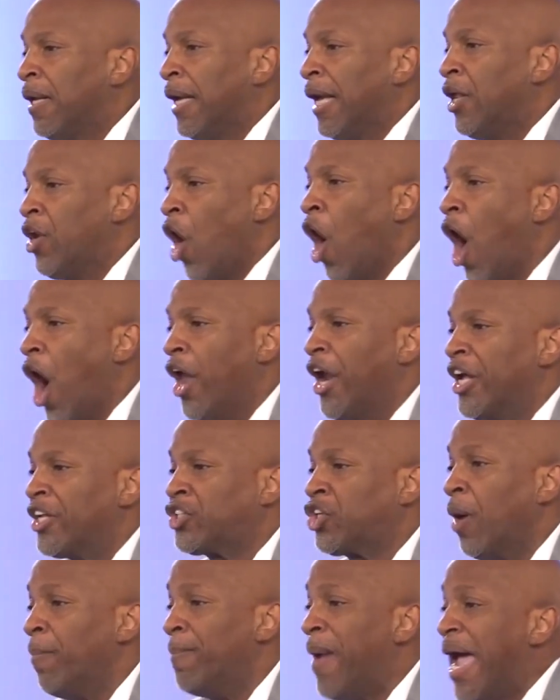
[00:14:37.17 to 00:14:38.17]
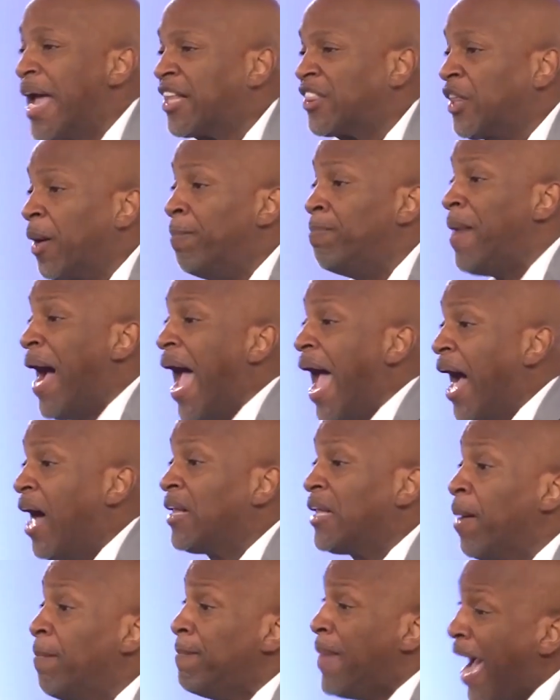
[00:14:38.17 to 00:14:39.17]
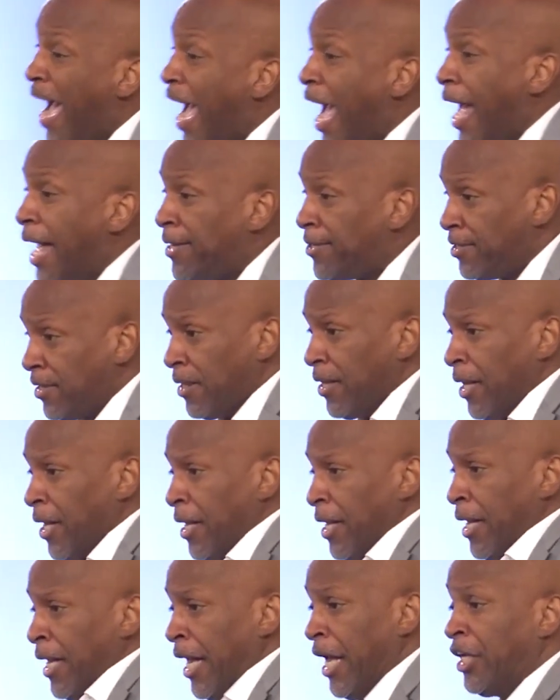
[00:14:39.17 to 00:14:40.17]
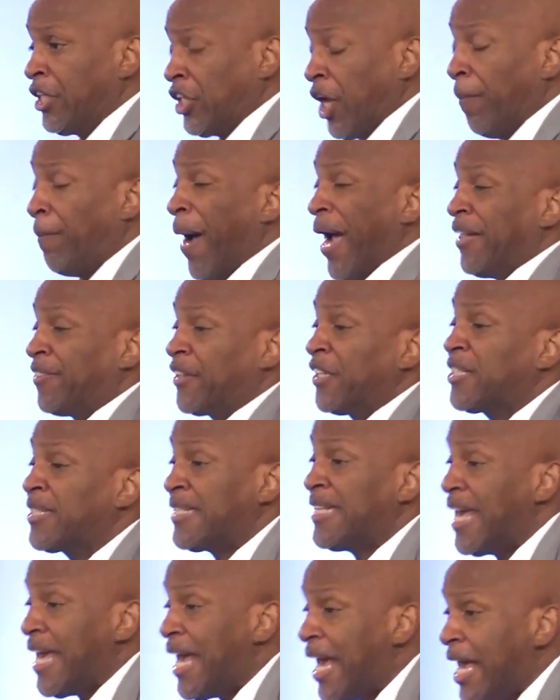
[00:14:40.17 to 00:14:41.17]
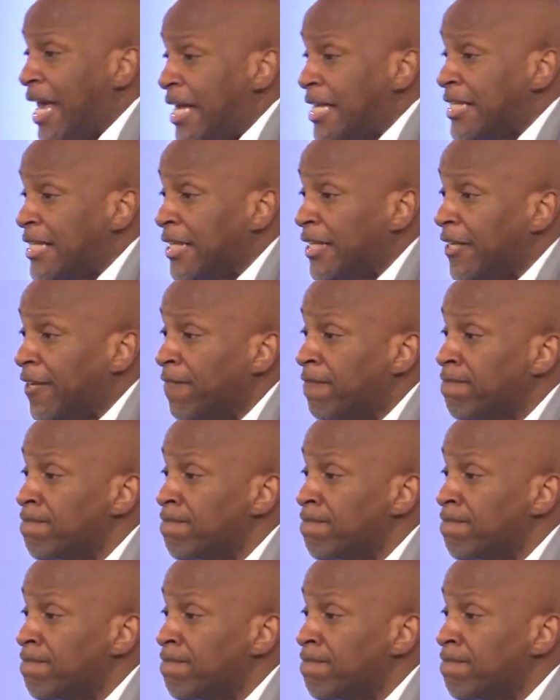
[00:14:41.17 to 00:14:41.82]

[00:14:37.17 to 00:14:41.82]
In order to make the male a man, incubate the seed.